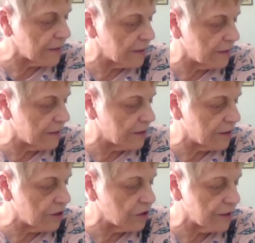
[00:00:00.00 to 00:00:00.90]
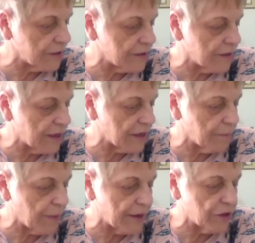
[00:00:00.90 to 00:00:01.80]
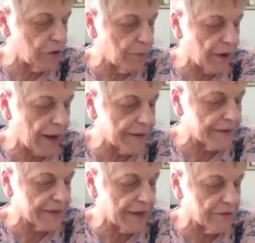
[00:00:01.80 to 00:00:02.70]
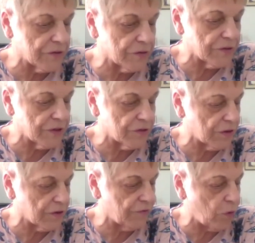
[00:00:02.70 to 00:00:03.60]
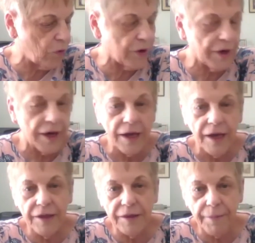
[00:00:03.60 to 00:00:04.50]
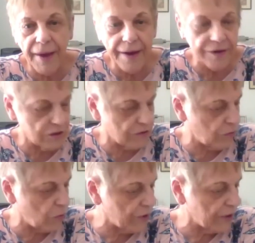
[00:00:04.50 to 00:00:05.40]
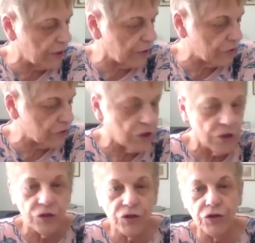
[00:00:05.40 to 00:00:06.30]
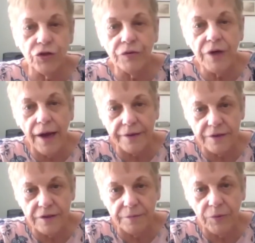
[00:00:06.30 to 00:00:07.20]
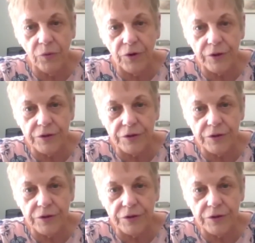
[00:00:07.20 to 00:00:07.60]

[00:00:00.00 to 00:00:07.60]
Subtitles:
decisions taken by Huber Heights Council District 4 in the past 4 years do you not support?